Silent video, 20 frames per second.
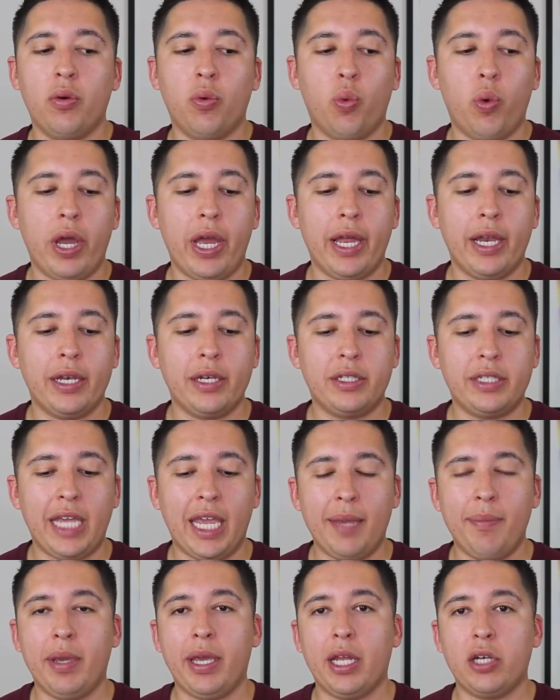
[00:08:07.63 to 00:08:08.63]
when
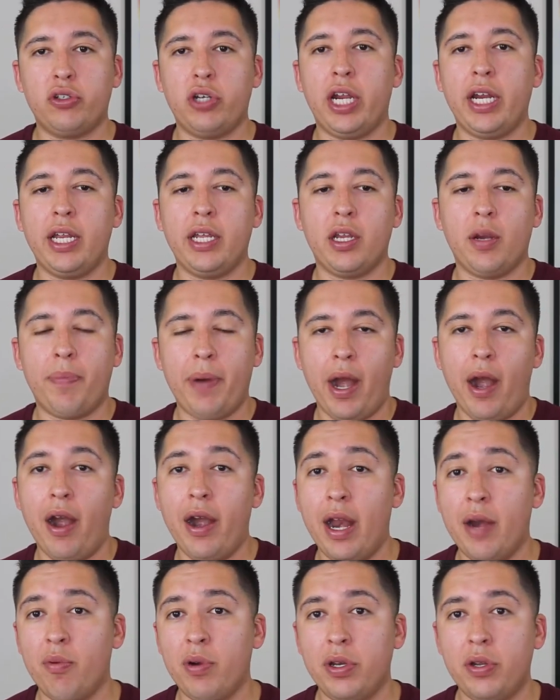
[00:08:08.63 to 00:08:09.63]
taming and training your
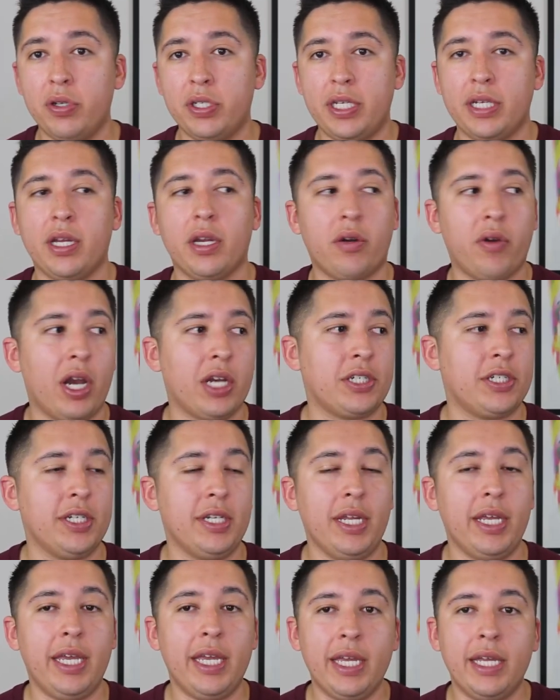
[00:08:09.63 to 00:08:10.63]
parrot and reducing
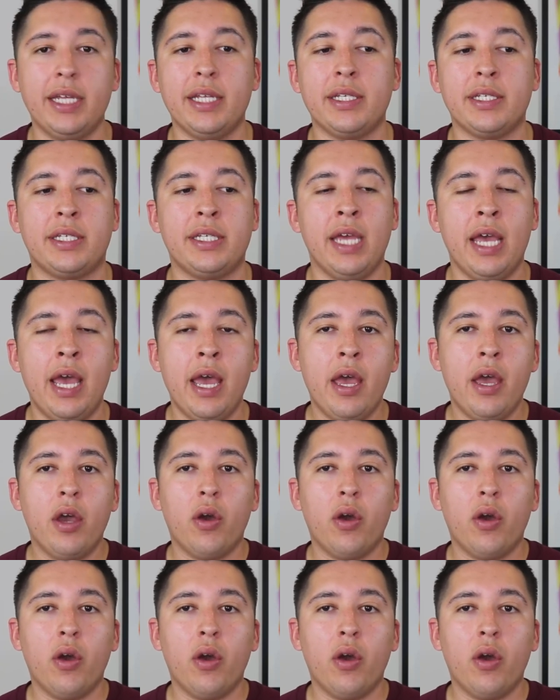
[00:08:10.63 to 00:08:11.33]
aggression is